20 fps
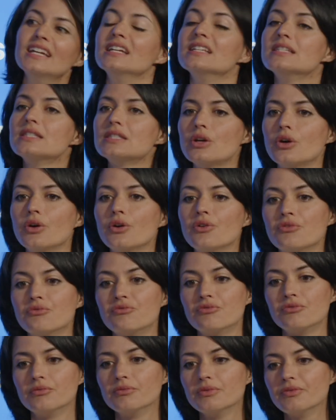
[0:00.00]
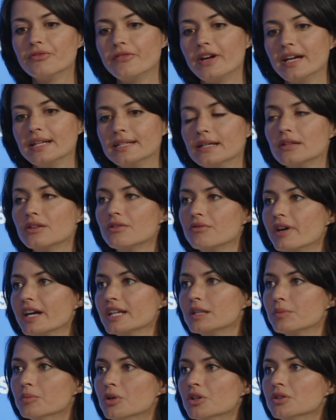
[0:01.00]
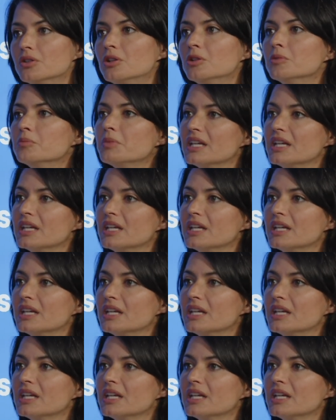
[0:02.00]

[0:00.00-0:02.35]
So finding the right model,